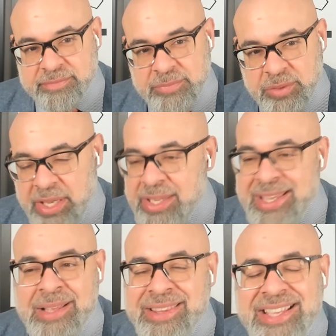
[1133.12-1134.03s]
Okay?
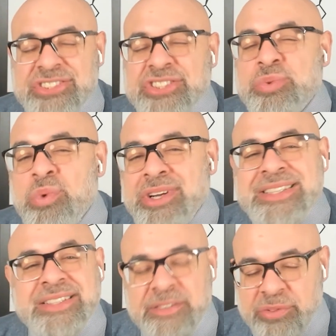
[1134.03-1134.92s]
They just
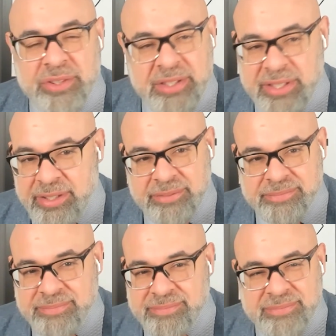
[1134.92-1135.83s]
work differently.
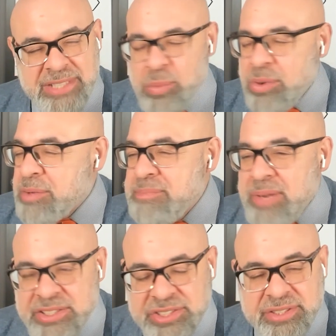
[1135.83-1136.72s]
They work
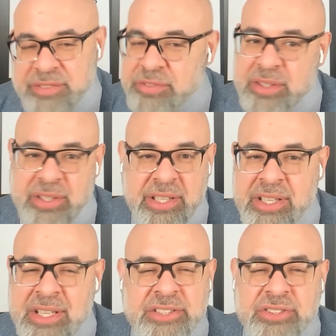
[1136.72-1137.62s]
much differently.
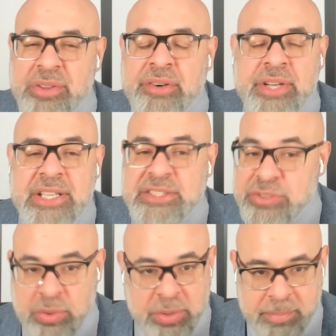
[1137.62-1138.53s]
So there is
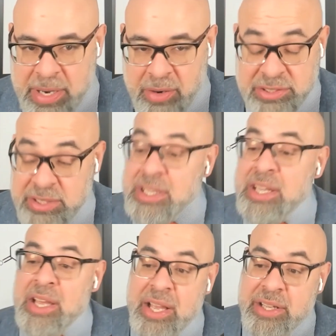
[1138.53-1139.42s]
no comparison.
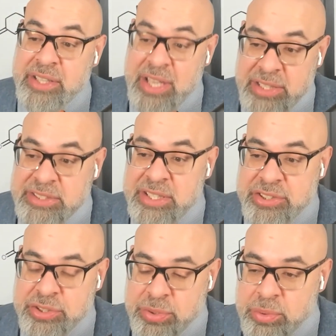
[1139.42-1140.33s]
And yes, it
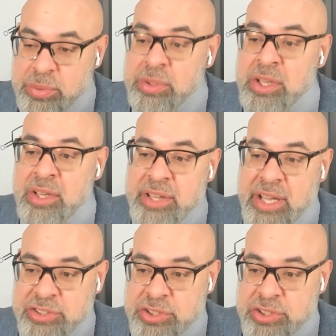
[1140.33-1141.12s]
is true that